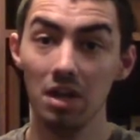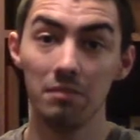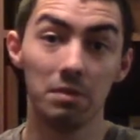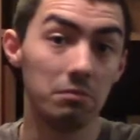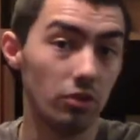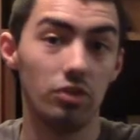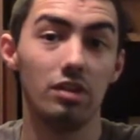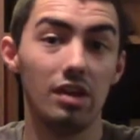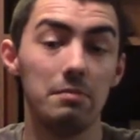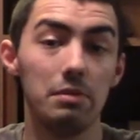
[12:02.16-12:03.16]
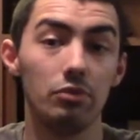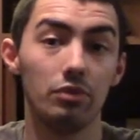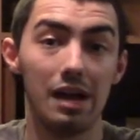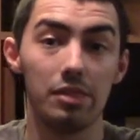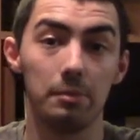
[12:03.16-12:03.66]
but most of the time
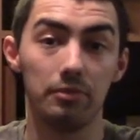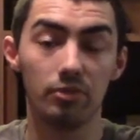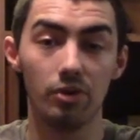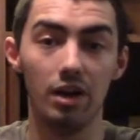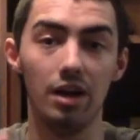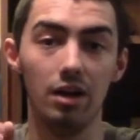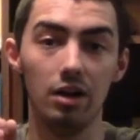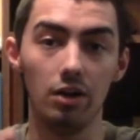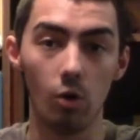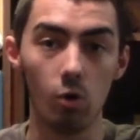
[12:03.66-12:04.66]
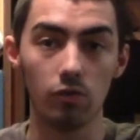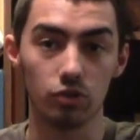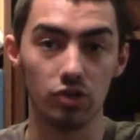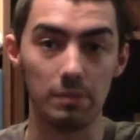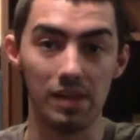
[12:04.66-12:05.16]
people rather prefer an
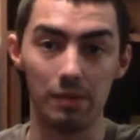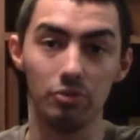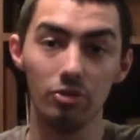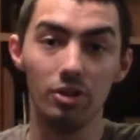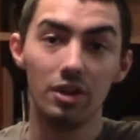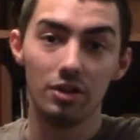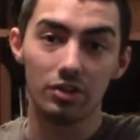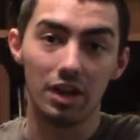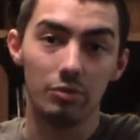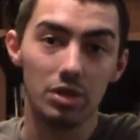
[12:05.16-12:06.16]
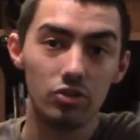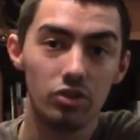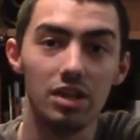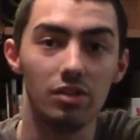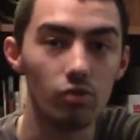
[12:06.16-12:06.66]
oval-shaped handle, so that way you
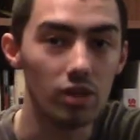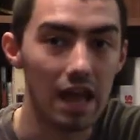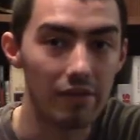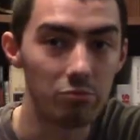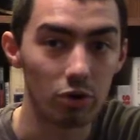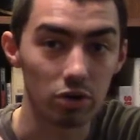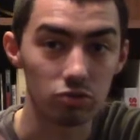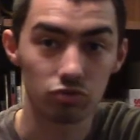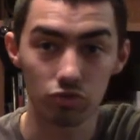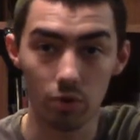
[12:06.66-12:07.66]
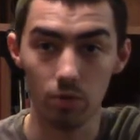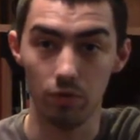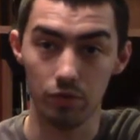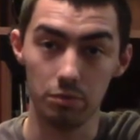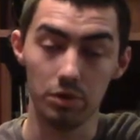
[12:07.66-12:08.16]
can easily have more control
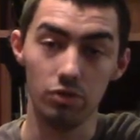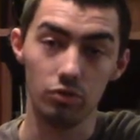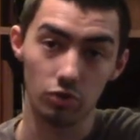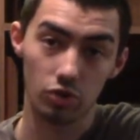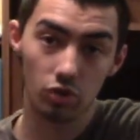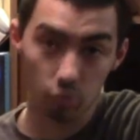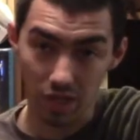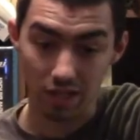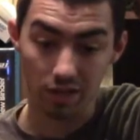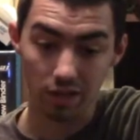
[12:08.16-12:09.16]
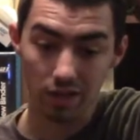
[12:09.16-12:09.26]
over it when you do a swing.